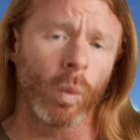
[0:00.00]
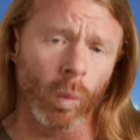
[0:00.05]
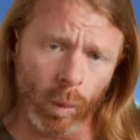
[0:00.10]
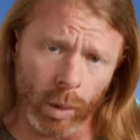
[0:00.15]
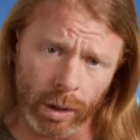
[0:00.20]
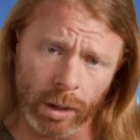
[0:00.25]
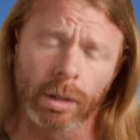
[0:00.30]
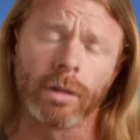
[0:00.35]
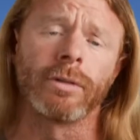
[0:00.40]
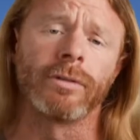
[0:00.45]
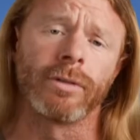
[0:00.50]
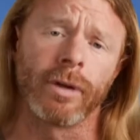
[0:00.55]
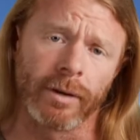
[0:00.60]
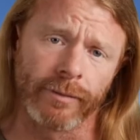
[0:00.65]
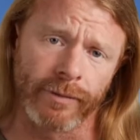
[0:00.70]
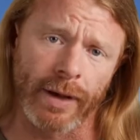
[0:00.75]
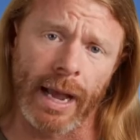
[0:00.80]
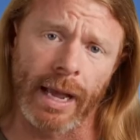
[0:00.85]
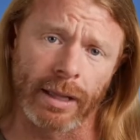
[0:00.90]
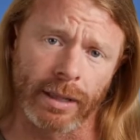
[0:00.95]
Words are
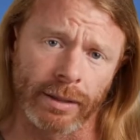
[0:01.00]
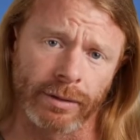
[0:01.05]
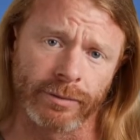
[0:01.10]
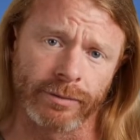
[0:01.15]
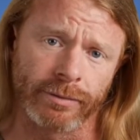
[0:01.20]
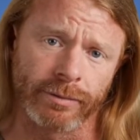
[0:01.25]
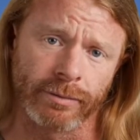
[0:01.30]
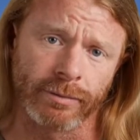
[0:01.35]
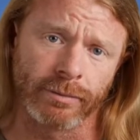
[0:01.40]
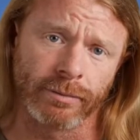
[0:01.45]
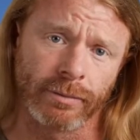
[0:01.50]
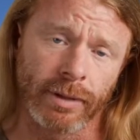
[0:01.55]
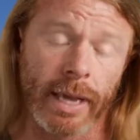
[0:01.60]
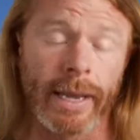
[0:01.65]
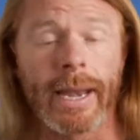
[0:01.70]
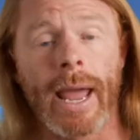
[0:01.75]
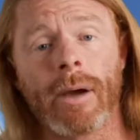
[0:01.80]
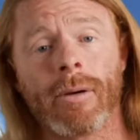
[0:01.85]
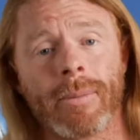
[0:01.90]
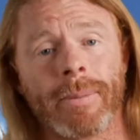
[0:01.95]
violence.
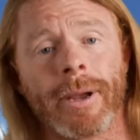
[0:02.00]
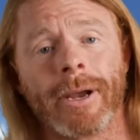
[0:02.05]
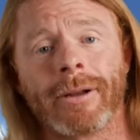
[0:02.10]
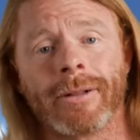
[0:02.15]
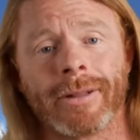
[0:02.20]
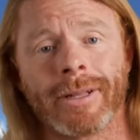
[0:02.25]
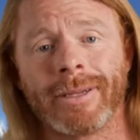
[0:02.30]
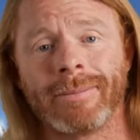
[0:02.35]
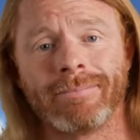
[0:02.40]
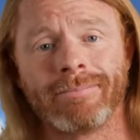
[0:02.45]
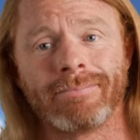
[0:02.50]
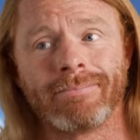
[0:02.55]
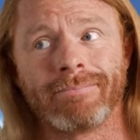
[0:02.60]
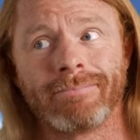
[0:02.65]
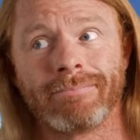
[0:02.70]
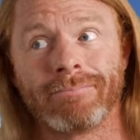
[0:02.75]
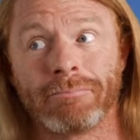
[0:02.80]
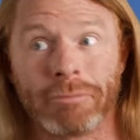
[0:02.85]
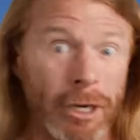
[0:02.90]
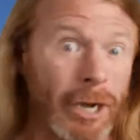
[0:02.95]
And now apparently,
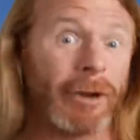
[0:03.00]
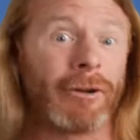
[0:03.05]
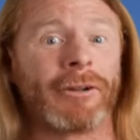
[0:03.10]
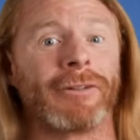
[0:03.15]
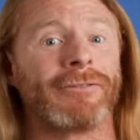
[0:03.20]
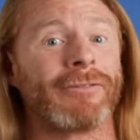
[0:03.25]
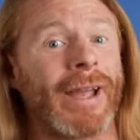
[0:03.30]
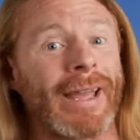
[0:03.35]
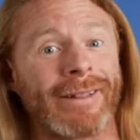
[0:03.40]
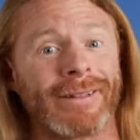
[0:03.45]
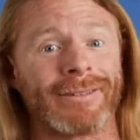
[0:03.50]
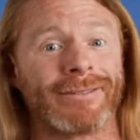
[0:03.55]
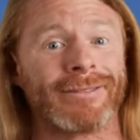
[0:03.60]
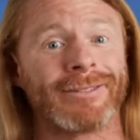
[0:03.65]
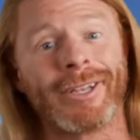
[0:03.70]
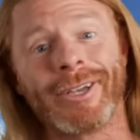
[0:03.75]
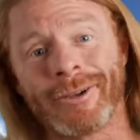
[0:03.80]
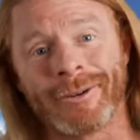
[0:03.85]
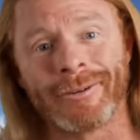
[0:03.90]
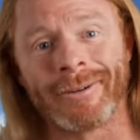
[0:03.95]
prayer is violence
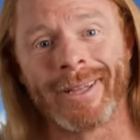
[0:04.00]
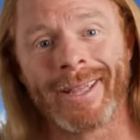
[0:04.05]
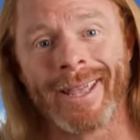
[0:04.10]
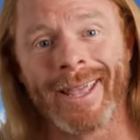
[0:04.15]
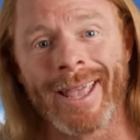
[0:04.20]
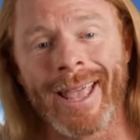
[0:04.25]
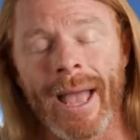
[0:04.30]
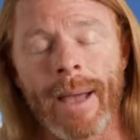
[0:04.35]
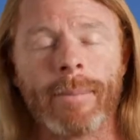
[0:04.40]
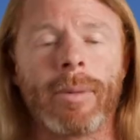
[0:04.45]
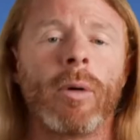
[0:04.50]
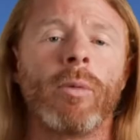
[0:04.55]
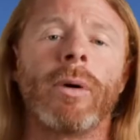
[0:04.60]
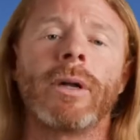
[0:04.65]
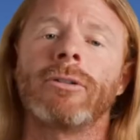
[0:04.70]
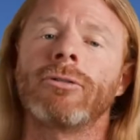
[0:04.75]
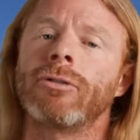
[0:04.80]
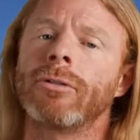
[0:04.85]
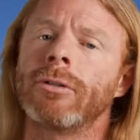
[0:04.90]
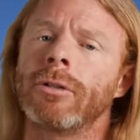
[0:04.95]
too. But
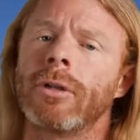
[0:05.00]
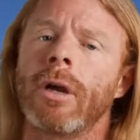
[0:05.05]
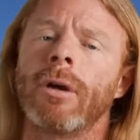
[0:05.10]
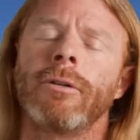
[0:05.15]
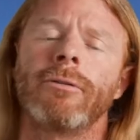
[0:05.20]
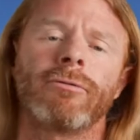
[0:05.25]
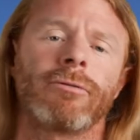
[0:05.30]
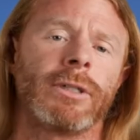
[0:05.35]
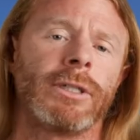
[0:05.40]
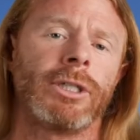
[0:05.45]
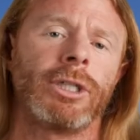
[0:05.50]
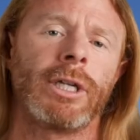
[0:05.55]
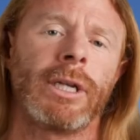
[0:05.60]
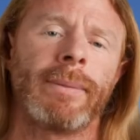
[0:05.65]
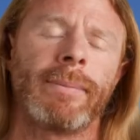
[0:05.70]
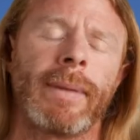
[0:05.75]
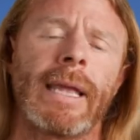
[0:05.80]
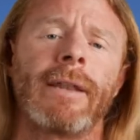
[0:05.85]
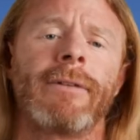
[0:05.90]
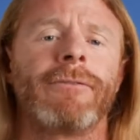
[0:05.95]
when Trudeau's
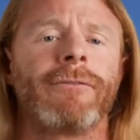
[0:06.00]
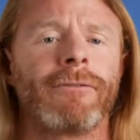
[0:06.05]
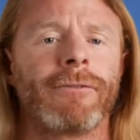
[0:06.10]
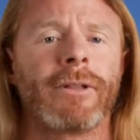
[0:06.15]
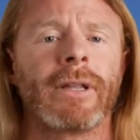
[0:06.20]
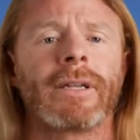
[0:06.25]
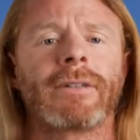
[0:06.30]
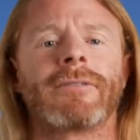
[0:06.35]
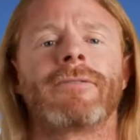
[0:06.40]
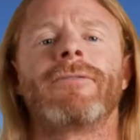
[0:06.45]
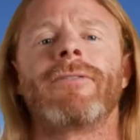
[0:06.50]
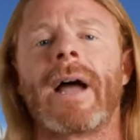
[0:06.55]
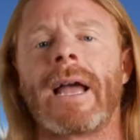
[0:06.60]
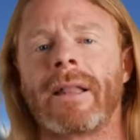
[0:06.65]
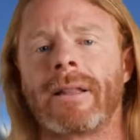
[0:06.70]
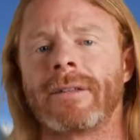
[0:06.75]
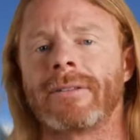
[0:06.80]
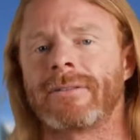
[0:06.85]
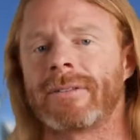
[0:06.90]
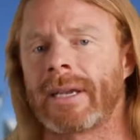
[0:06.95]
regime inflicts
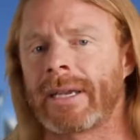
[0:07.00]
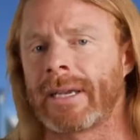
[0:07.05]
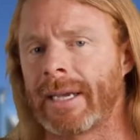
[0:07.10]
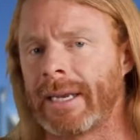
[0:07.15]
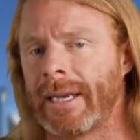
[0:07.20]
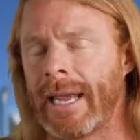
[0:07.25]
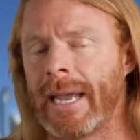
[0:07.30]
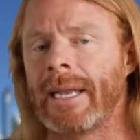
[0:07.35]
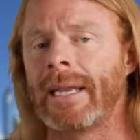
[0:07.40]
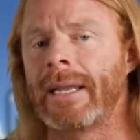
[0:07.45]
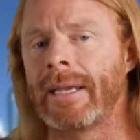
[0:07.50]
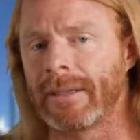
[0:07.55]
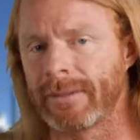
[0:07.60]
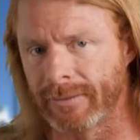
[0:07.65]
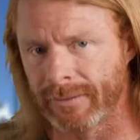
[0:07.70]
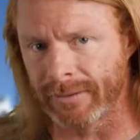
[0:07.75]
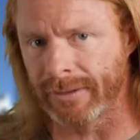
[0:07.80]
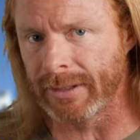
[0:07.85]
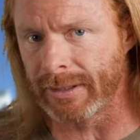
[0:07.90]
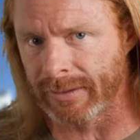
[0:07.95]
violence on Canadian
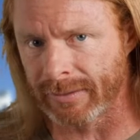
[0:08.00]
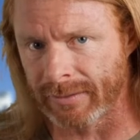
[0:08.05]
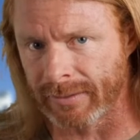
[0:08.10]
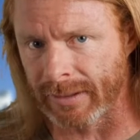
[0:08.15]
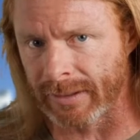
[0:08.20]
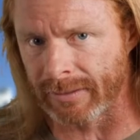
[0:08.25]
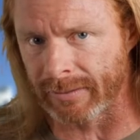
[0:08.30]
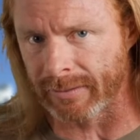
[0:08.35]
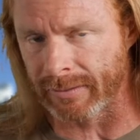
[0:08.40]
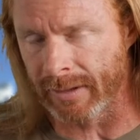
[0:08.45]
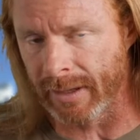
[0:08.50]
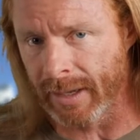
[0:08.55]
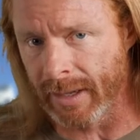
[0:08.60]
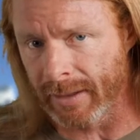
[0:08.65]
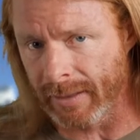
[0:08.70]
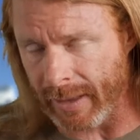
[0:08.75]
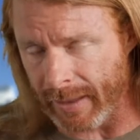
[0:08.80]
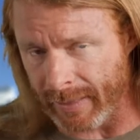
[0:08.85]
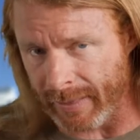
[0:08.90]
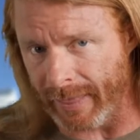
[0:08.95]
citizens,
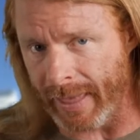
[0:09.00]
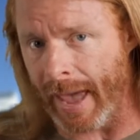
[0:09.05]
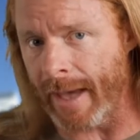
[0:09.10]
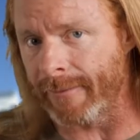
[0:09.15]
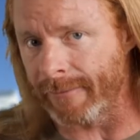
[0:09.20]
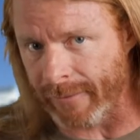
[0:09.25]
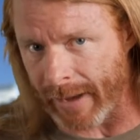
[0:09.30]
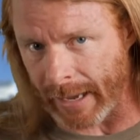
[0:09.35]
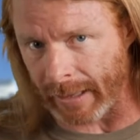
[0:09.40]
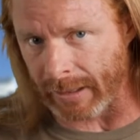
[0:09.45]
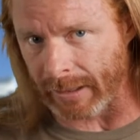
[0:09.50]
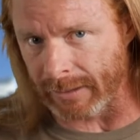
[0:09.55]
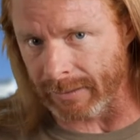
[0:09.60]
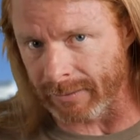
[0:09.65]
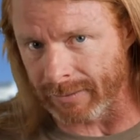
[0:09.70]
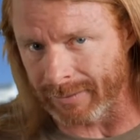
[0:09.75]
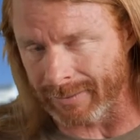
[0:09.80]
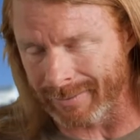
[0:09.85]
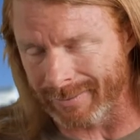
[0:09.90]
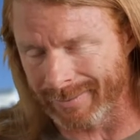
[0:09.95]
then that
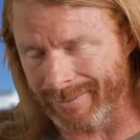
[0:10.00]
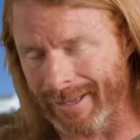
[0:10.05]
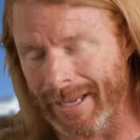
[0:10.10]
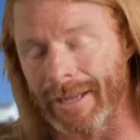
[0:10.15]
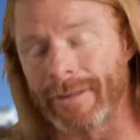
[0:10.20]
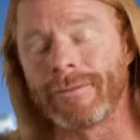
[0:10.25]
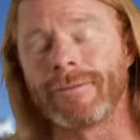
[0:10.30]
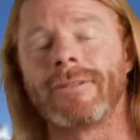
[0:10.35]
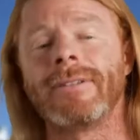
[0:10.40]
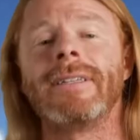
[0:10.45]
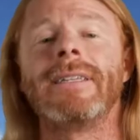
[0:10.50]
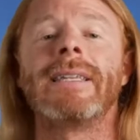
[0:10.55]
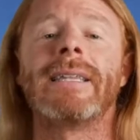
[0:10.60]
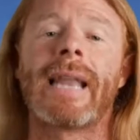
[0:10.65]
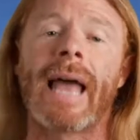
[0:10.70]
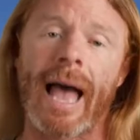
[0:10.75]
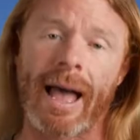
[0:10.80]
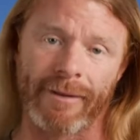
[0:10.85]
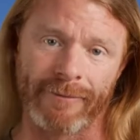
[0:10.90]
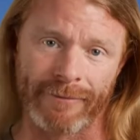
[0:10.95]
violence is
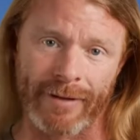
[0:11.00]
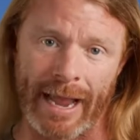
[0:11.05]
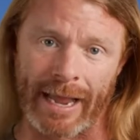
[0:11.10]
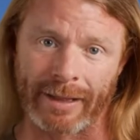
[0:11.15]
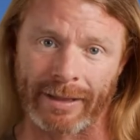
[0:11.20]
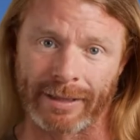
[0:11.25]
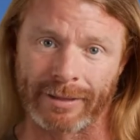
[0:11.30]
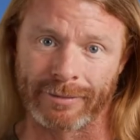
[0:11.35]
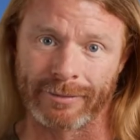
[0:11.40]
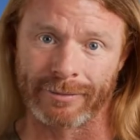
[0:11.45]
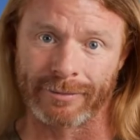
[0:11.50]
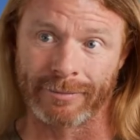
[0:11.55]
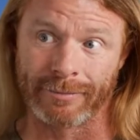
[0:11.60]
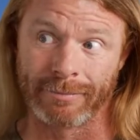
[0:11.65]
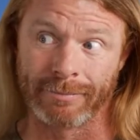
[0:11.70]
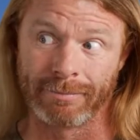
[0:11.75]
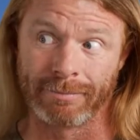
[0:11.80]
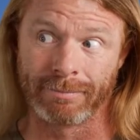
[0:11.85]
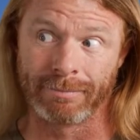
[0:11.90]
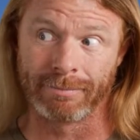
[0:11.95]
not violence.